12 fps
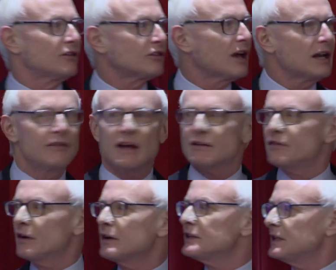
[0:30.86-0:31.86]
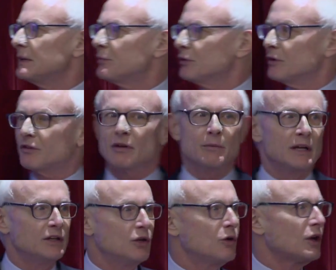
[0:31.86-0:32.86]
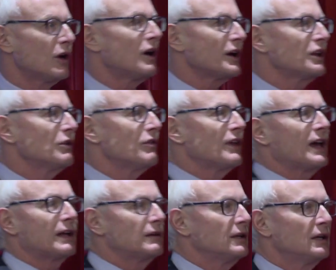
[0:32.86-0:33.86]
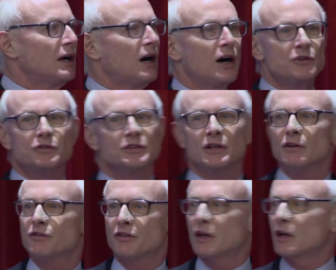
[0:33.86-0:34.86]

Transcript: it's kind of had very deep roots. I mean, you could argue that 100 years